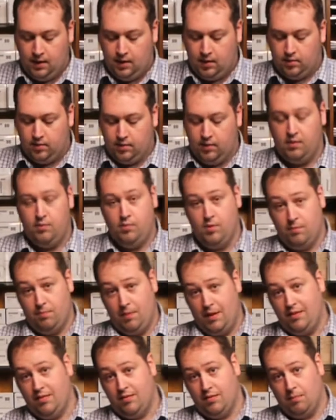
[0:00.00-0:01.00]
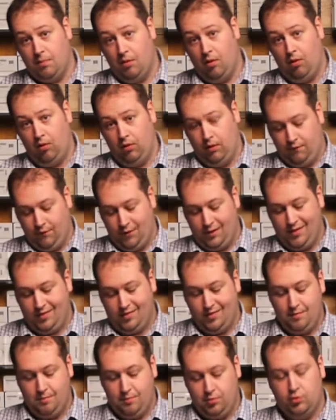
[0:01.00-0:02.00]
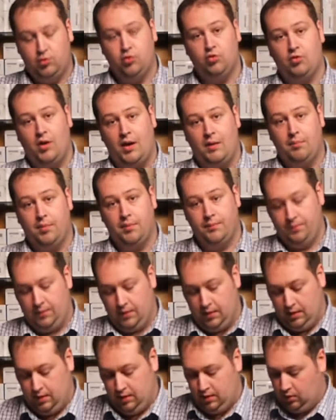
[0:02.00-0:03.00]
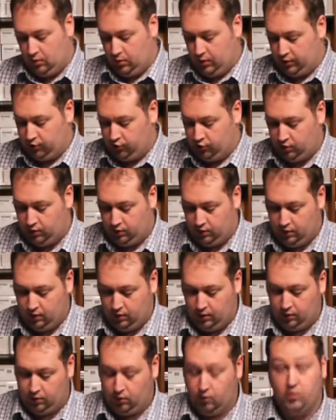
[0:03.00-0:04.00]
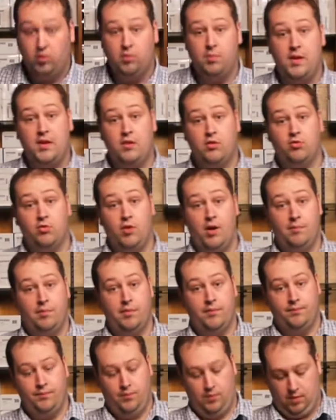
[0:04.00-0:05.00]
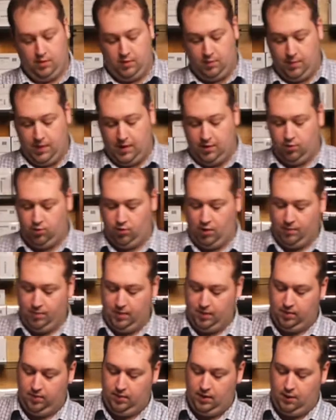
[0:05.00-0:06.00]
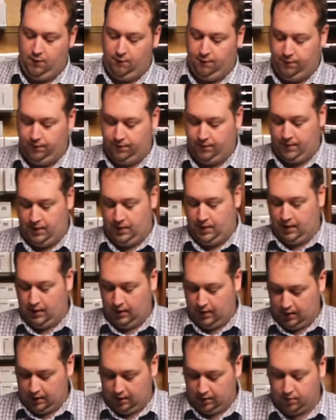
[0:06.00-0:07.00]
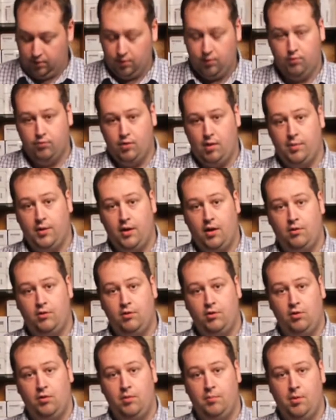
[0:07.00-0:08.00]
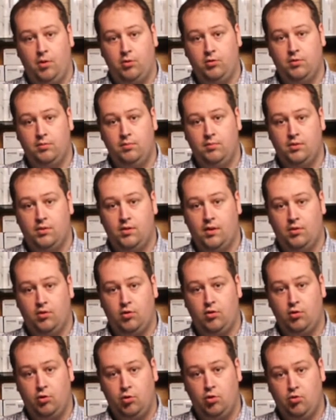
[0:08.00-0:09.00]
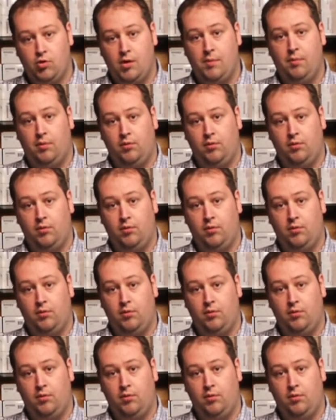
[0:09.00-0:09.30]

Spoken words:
The system is based upon a very simple strap, which is called a speed strap. The speed strap itself is rubber coated on the bottom, so it has a good grip